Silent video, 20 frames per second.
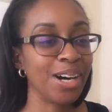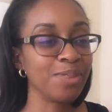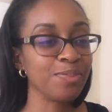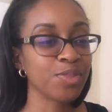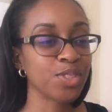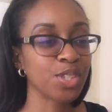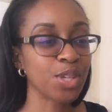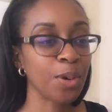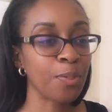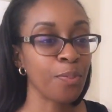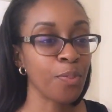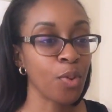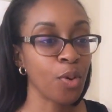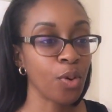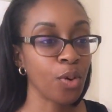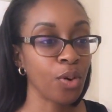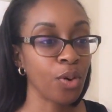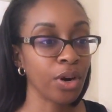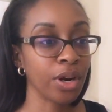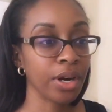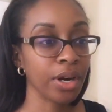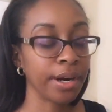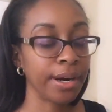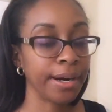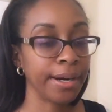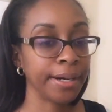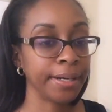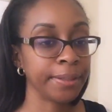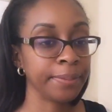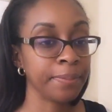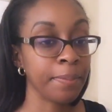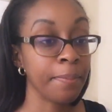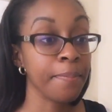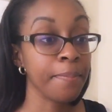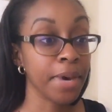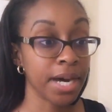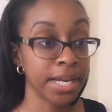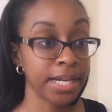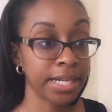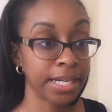some more
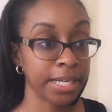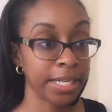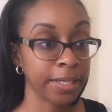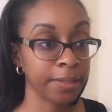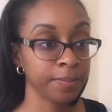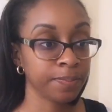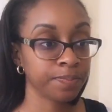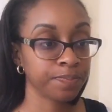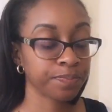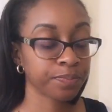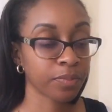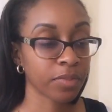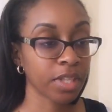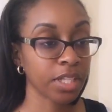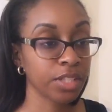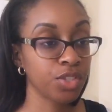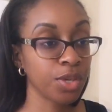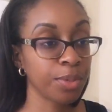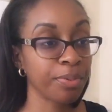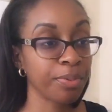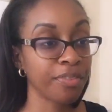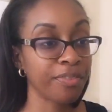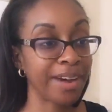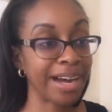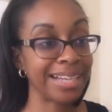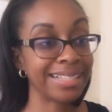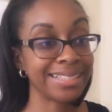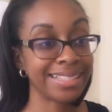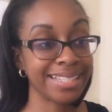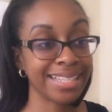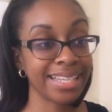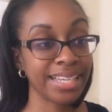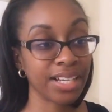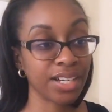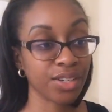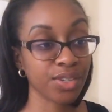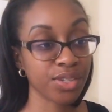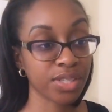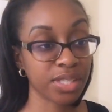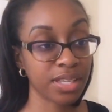money to provide
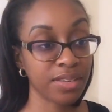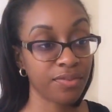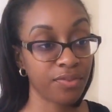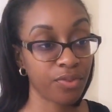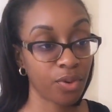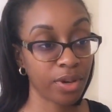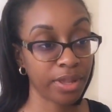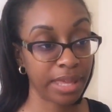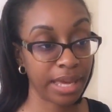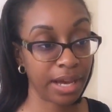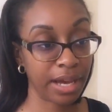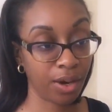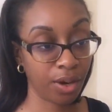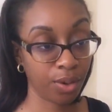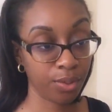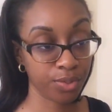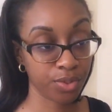TLC for that home.